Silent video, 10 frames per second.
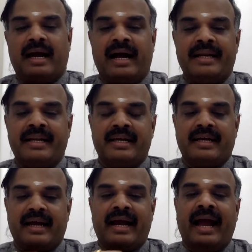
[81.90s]
and
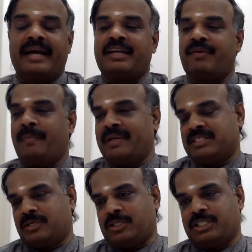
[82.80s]
activity
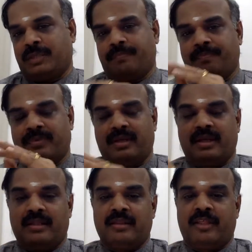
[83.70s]
based costing.
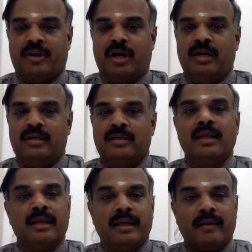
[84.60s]
These are all
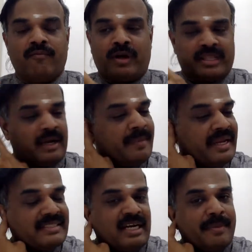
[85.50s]
for the coming
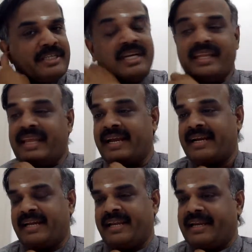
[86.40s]
examination A
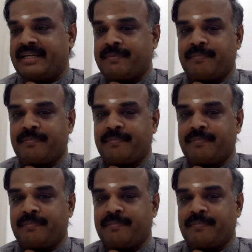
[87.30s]
category item.